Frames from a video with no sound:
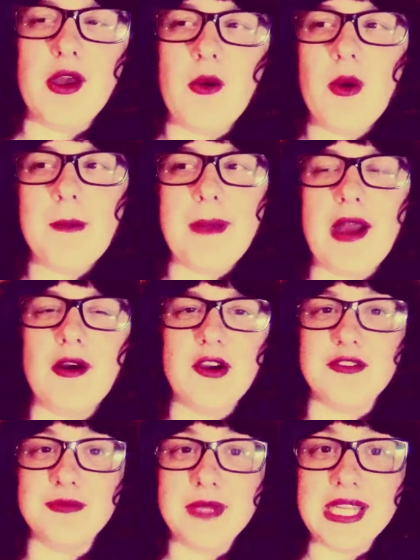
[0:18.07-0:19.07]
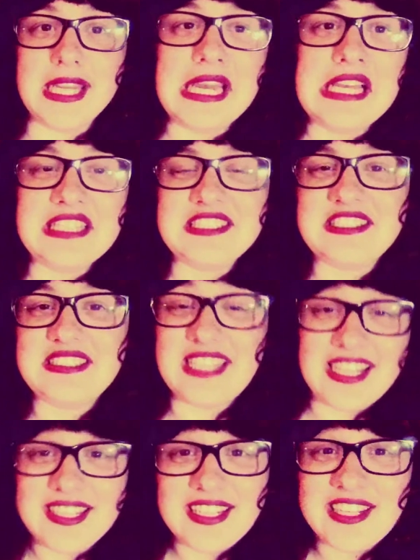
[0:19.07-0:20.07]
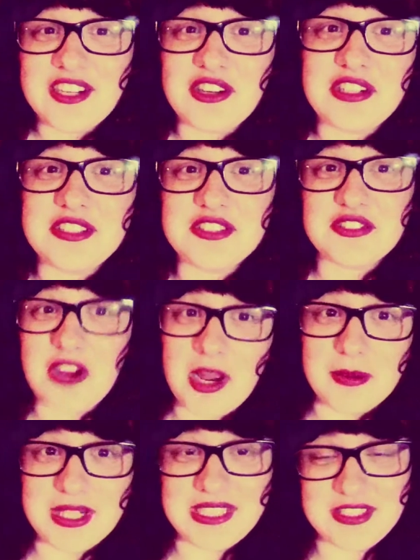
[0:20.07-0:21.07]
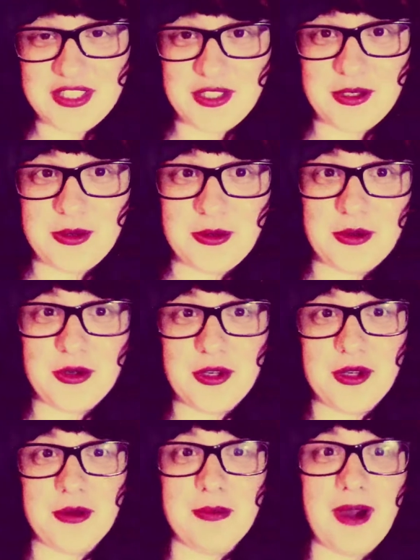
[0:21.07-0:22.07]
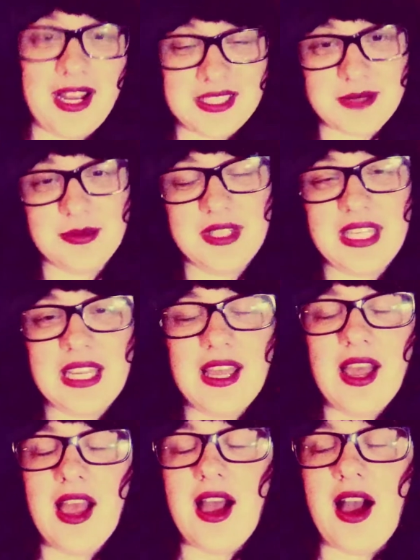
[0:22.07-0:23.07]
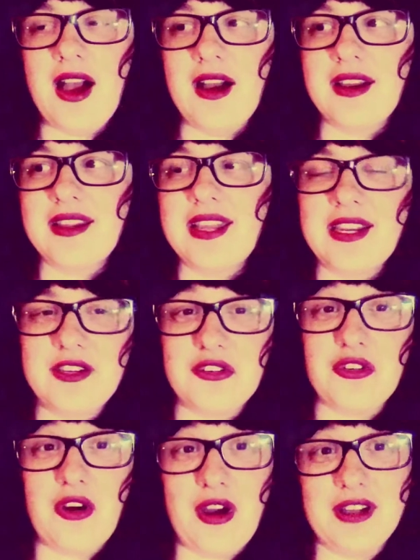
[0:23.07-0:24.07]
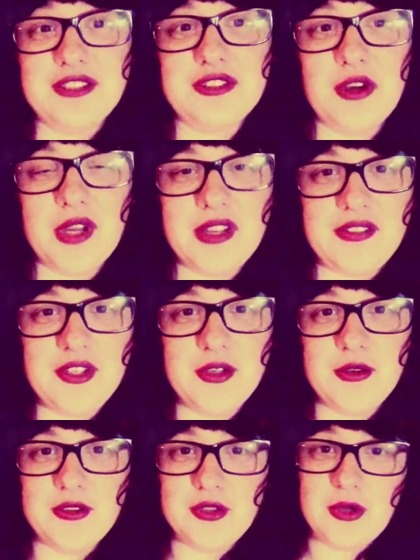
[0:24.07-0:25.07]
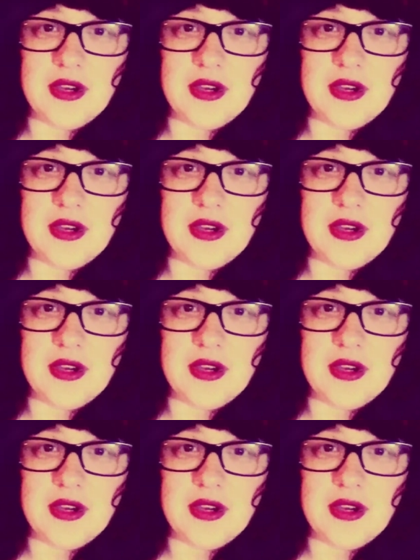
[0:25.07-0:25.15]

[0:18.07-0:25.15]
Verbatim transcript: no amount of me standing here and describing it to you could possibly get it across. So if you do